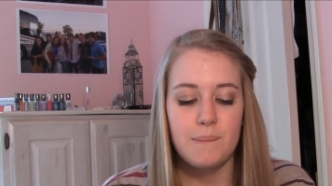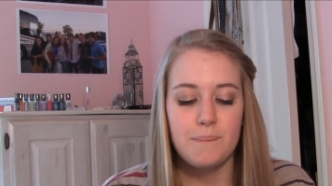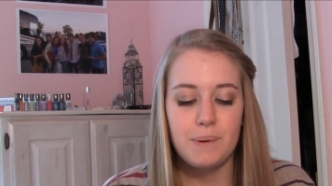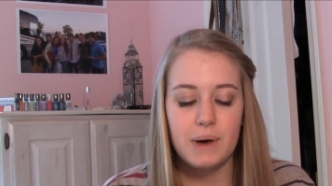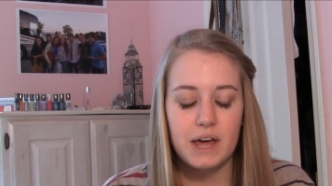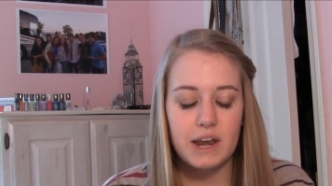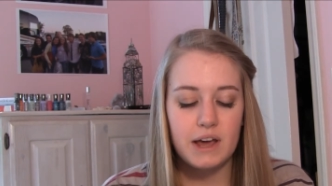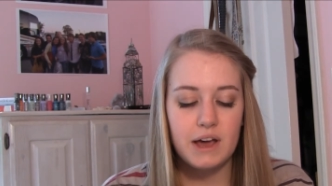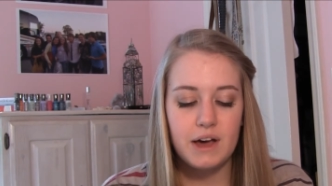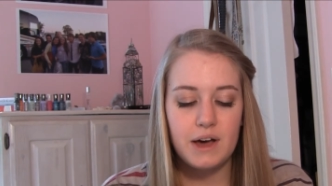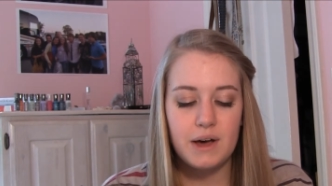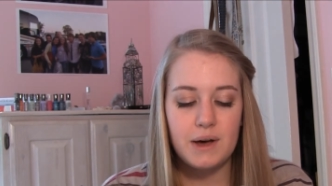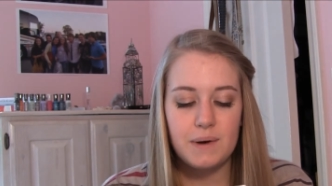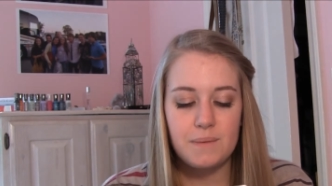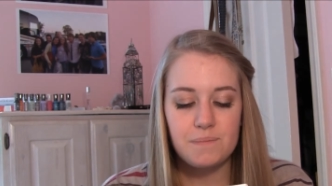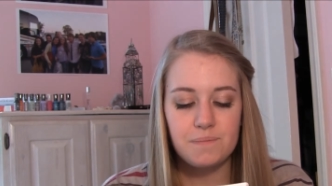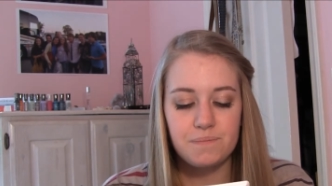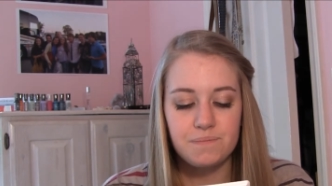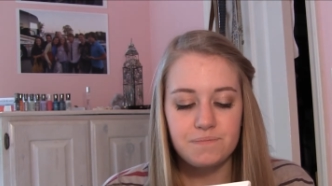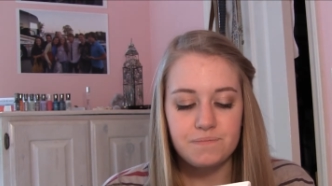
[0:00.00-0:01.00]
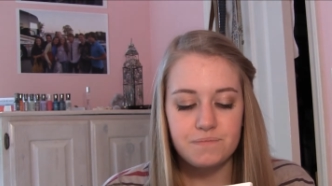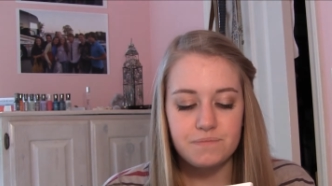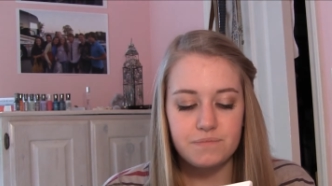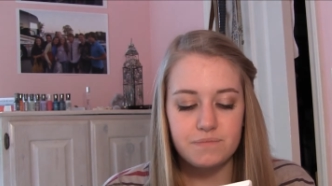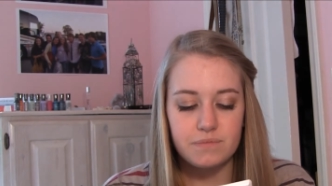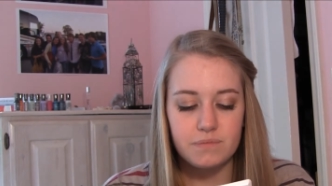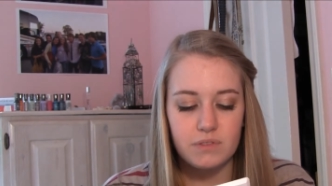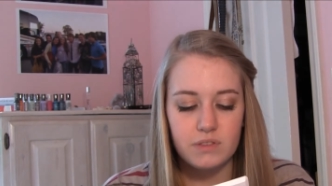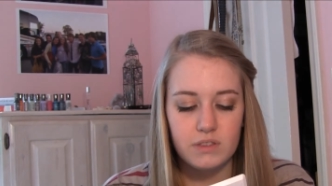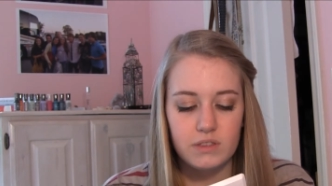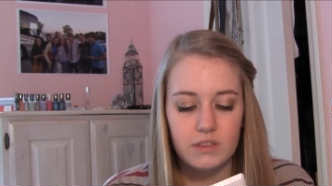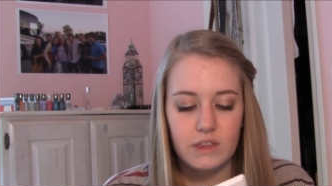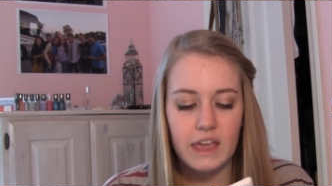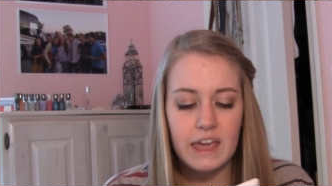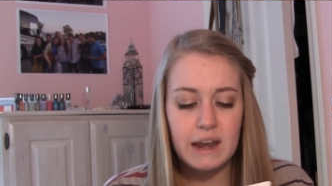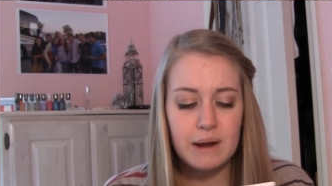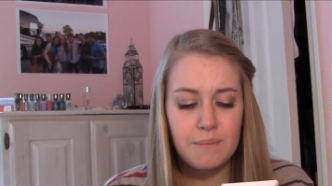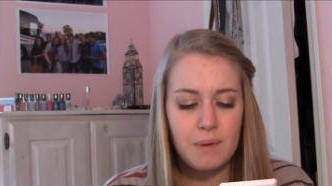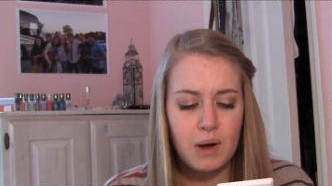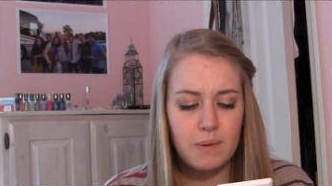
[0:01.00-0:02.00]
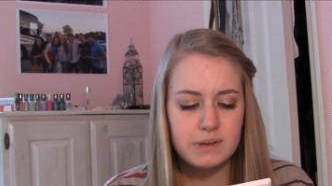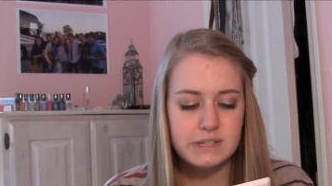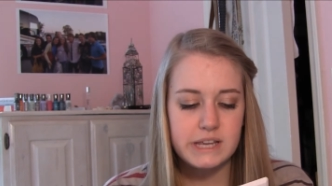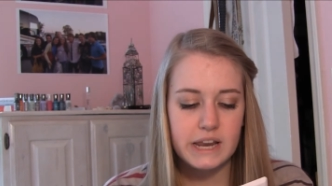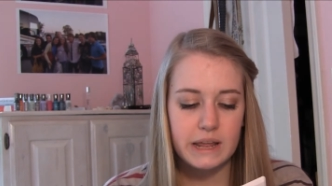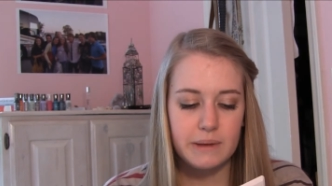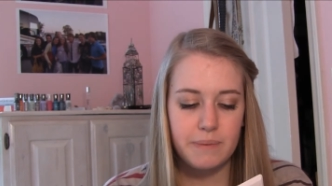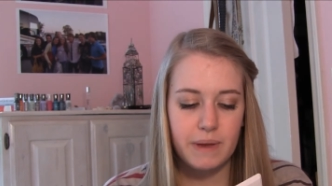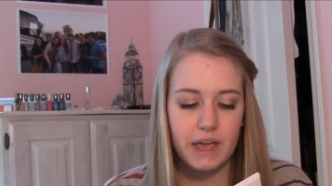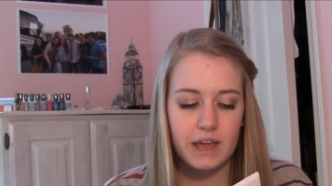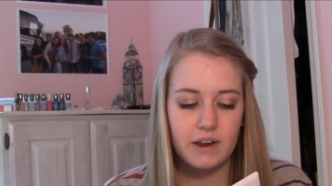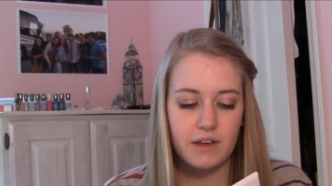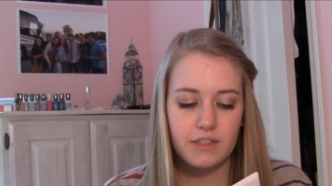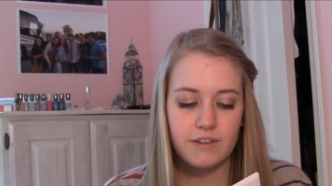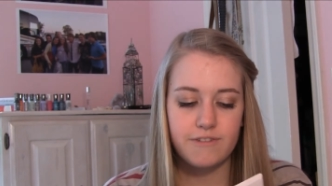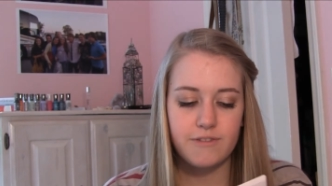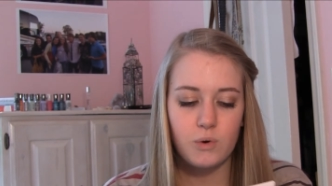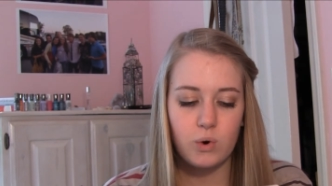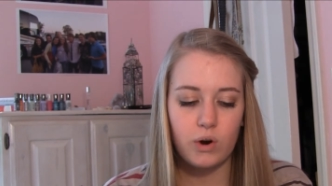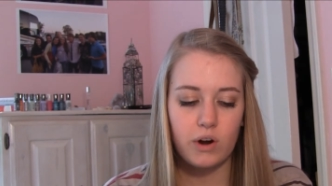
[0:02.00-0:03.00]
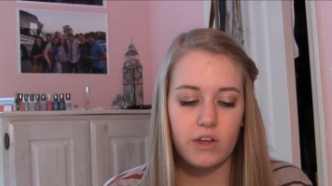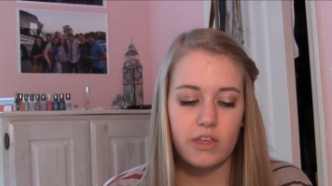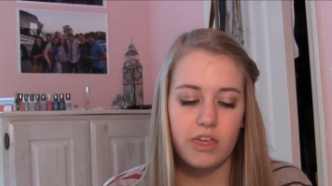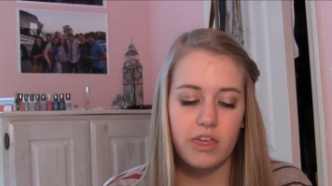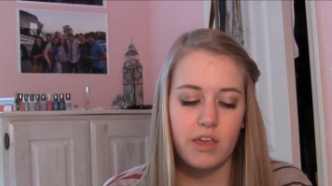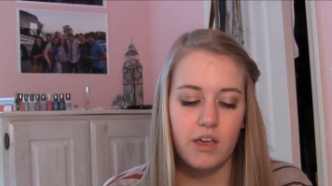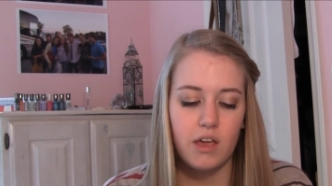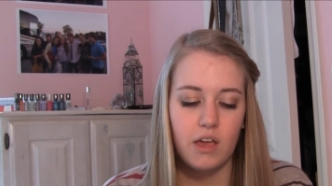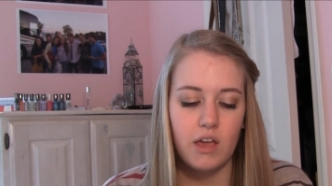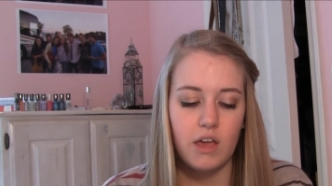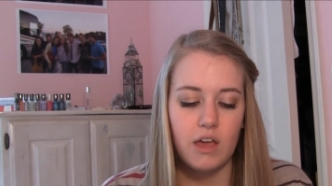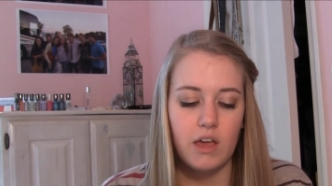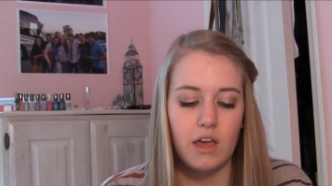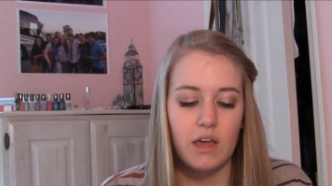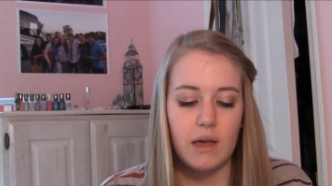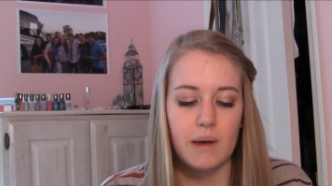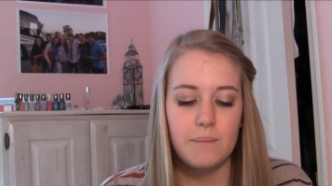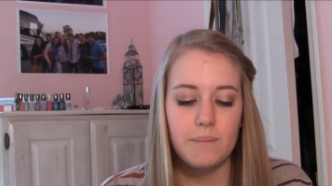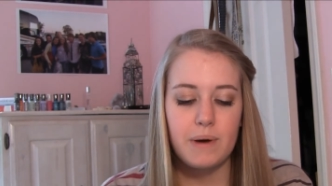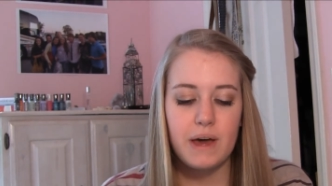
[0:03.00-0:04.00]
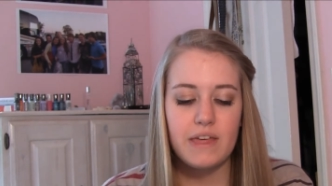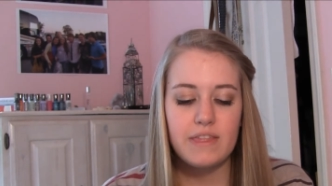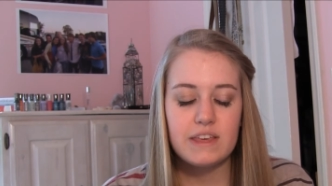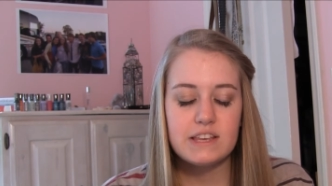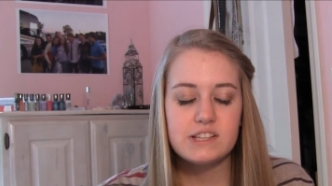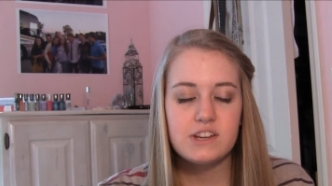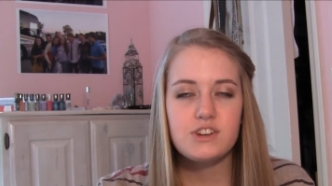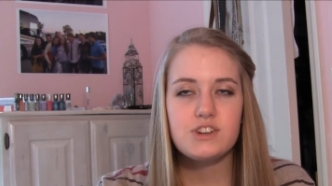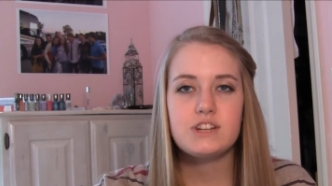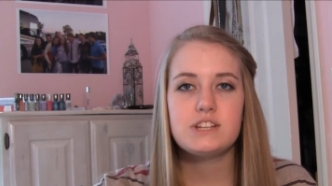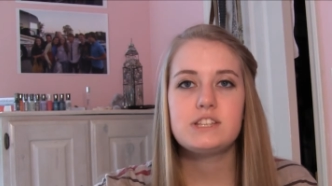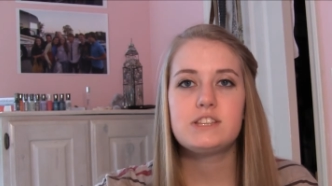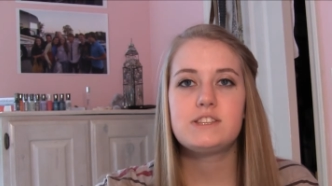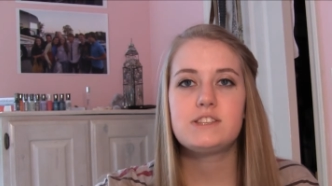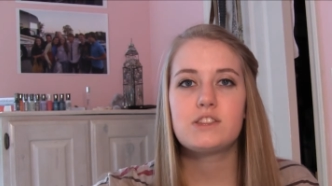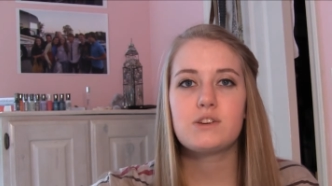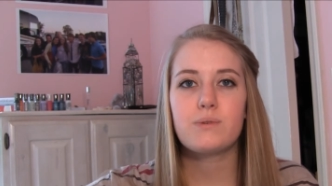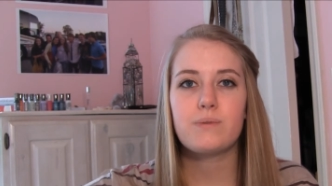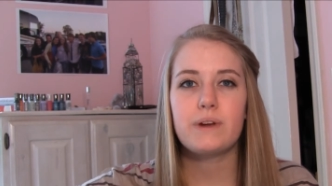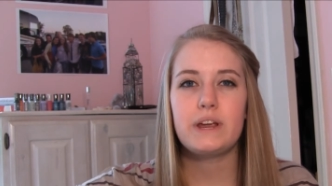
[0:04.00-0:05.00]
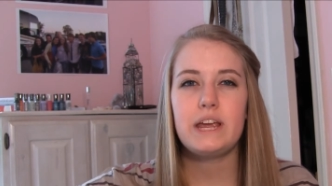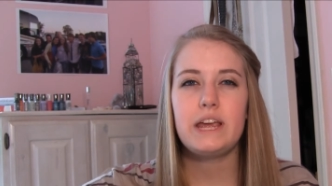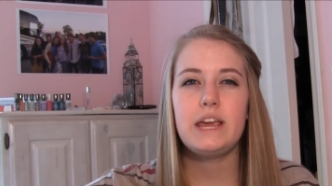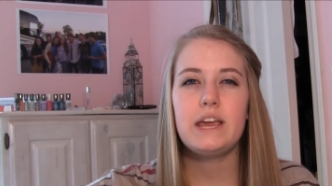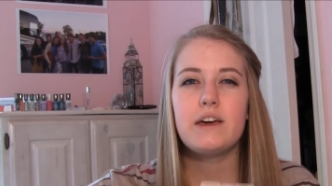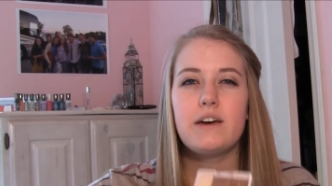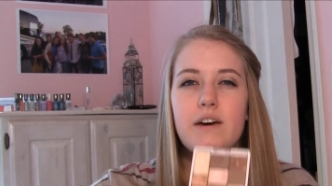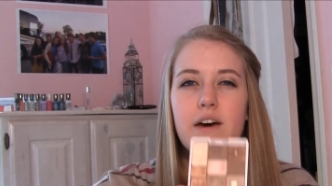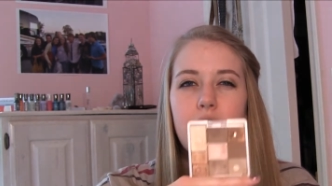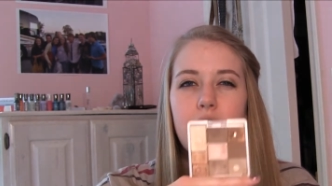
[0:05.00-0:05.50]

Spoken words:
But and I'm almost hitting pan on the 4th. But these are just 3